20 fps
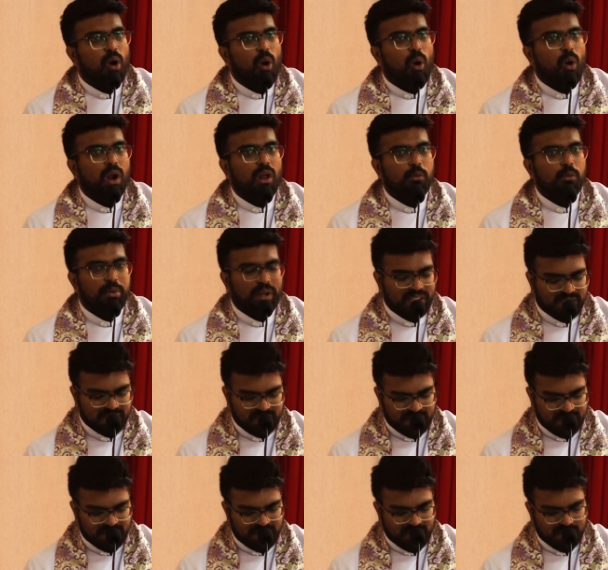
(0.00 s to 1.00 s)
all our
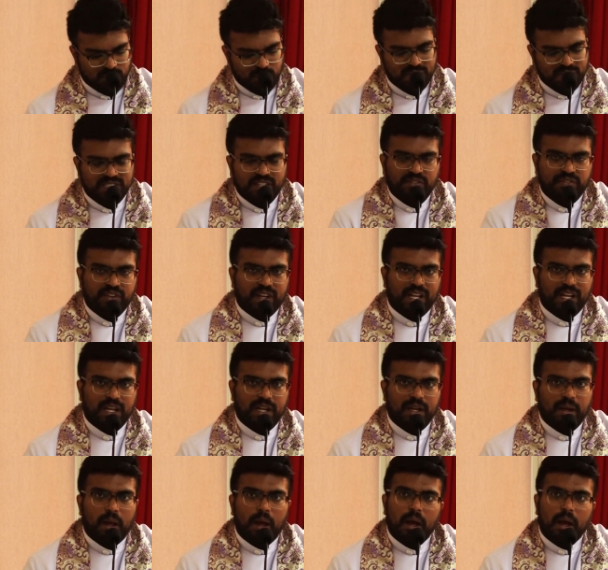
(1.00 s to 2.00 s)
brothers and sisters who are suffering
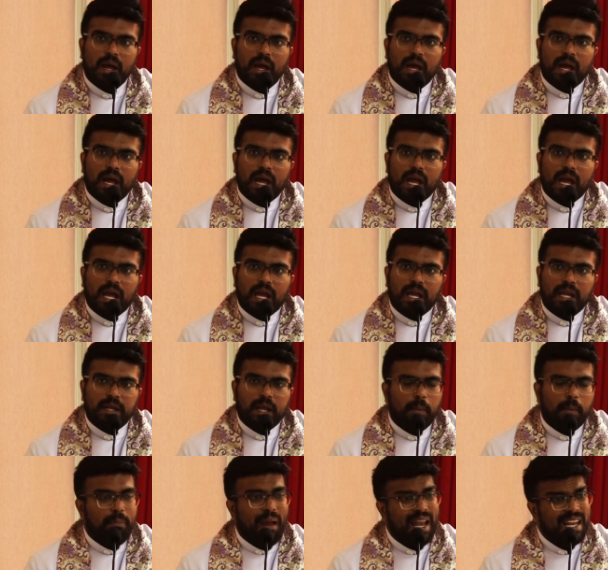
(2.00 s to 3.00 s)
in
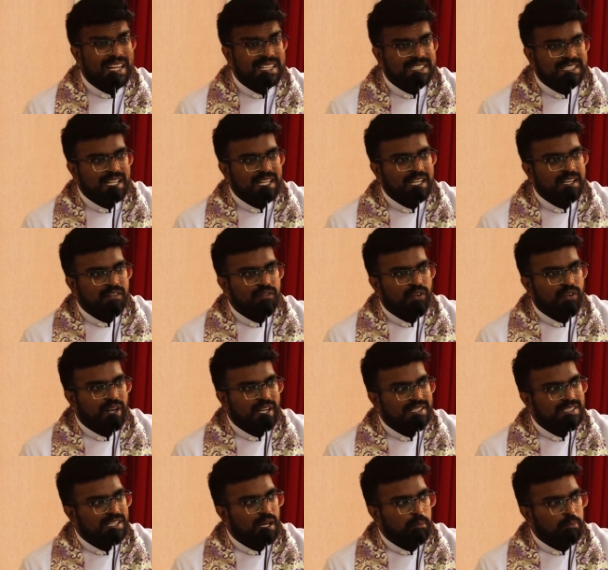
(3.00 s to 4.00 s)
in uh, Palestine, for
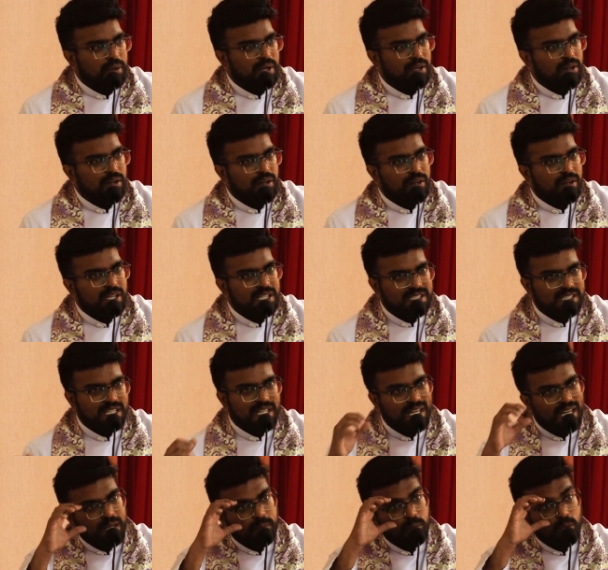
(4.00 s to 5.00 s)
example,
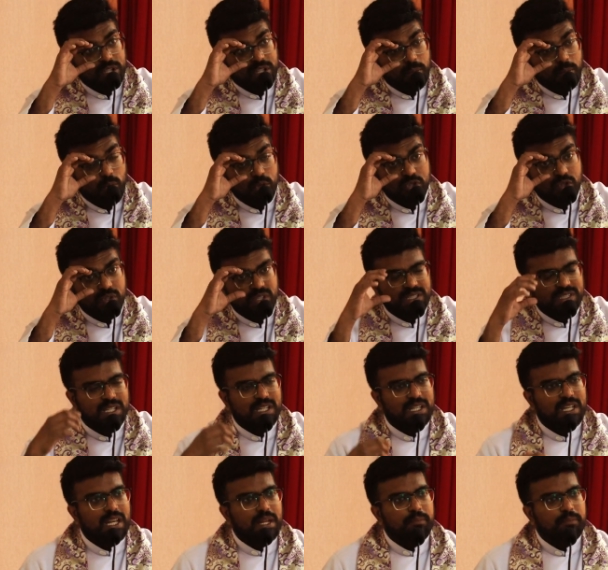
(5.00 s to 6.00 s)
recently, most, the most
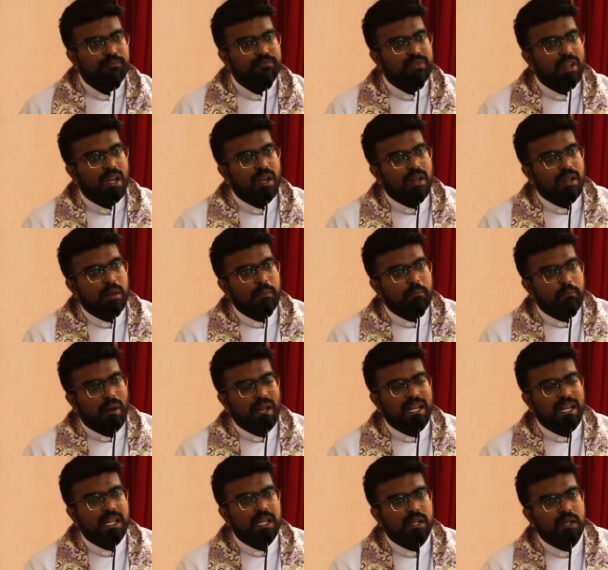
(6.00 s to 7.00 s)
recently,
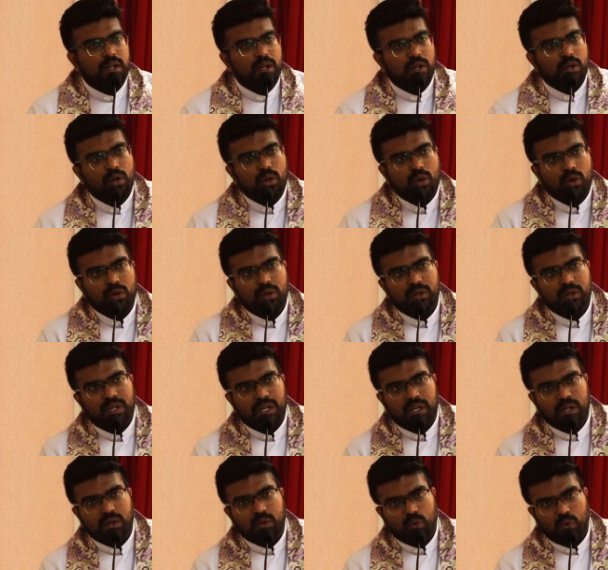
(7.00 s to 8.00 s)
many
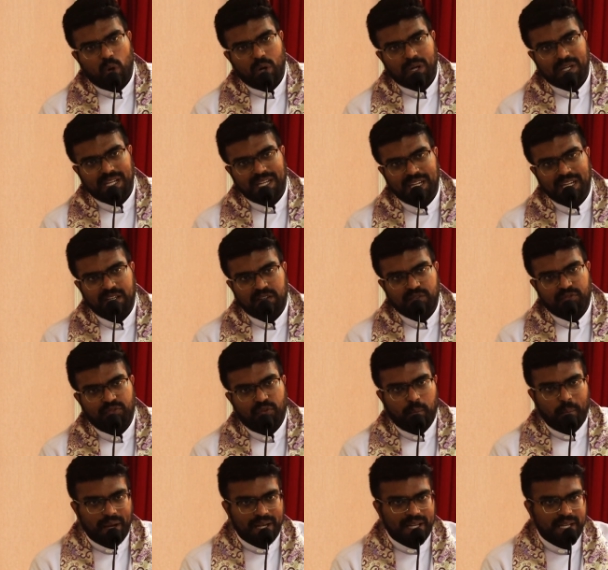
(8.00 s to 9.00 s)
did, do not eat
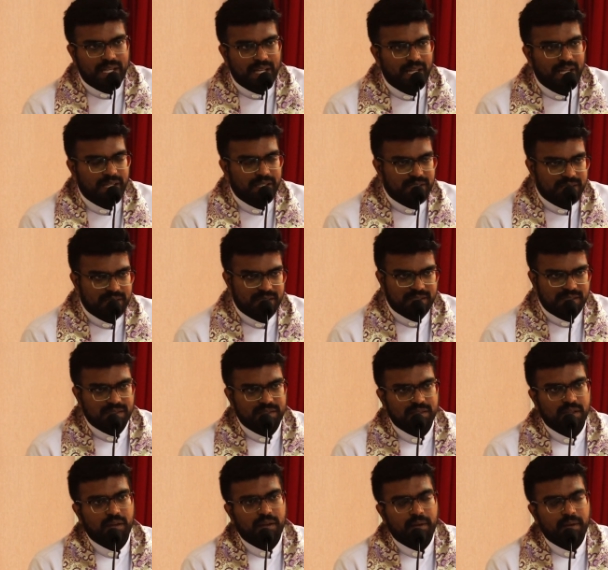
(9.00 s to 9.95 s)
for many days.